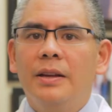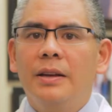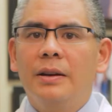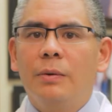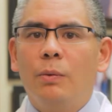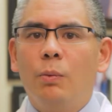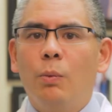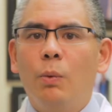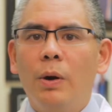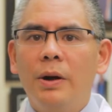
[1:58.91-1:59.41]

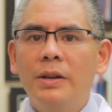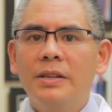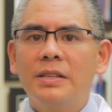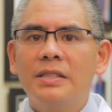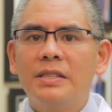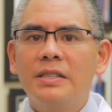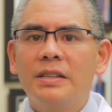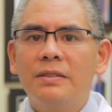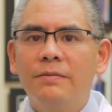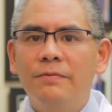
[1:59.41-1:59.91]
One
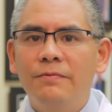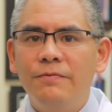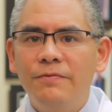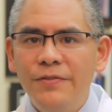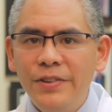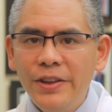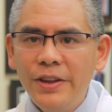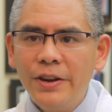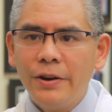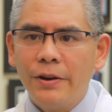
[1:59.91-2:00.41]

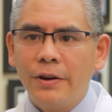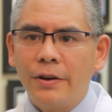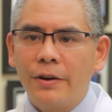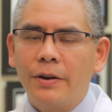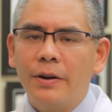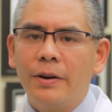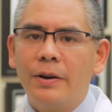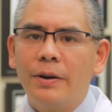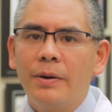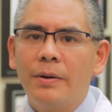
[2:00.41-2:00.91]

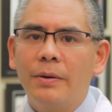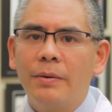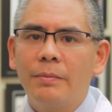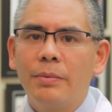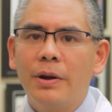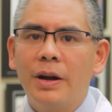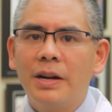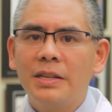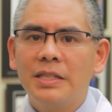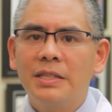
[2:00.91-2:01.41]
severe
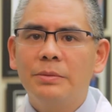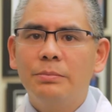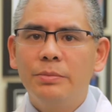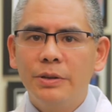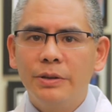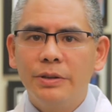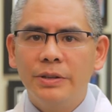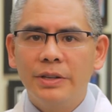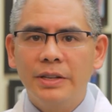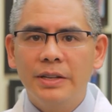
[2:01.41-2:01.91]

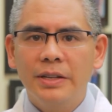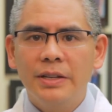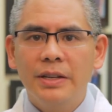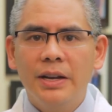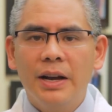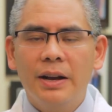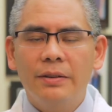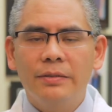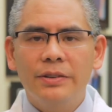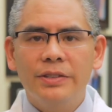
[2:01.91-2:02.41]
possibility
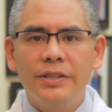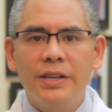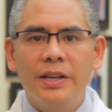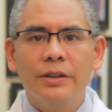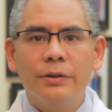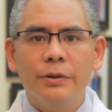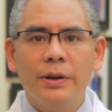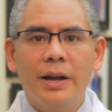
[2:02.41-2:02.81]
of a dental